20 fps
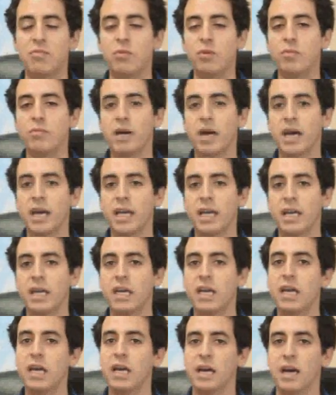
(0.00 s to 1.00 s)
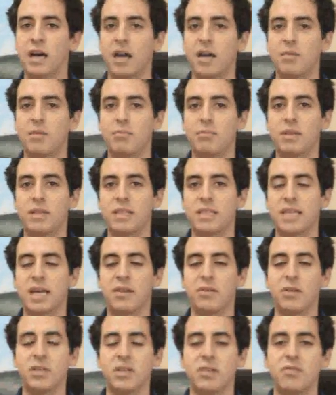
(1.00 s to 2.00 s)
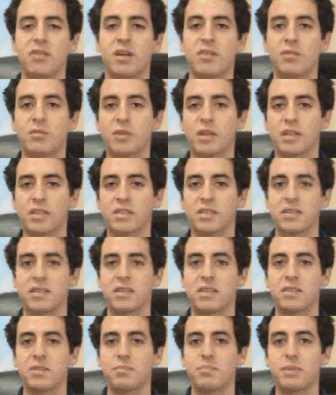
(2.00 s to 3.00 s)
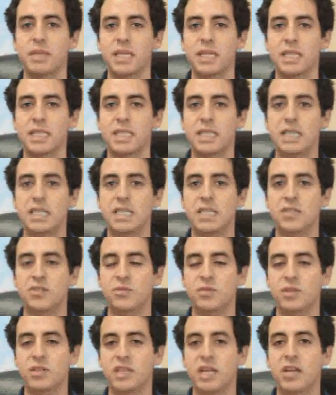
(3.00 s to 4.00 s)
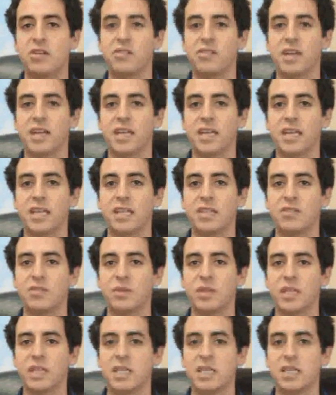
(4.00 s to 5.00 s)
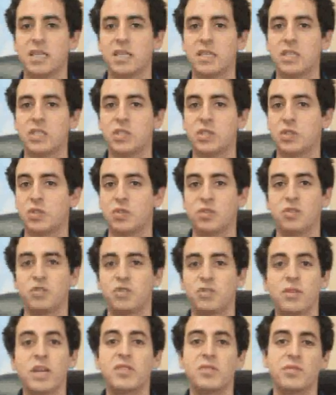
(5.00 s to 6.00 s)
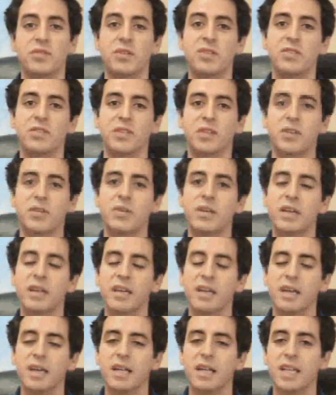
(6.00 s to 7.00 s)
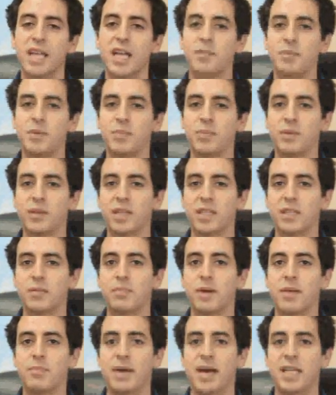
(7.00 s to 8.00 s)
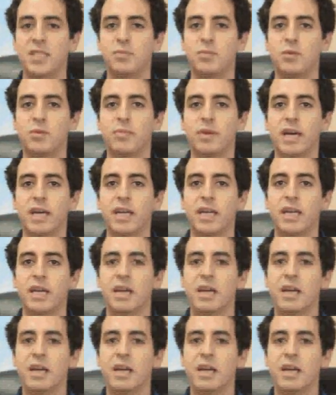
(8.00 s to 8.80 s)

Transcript: Mumbai, but it's not really for everyone. It's a big city, it's really energetic, and it's really stressful, so a lot of people like to bypass Mumbai.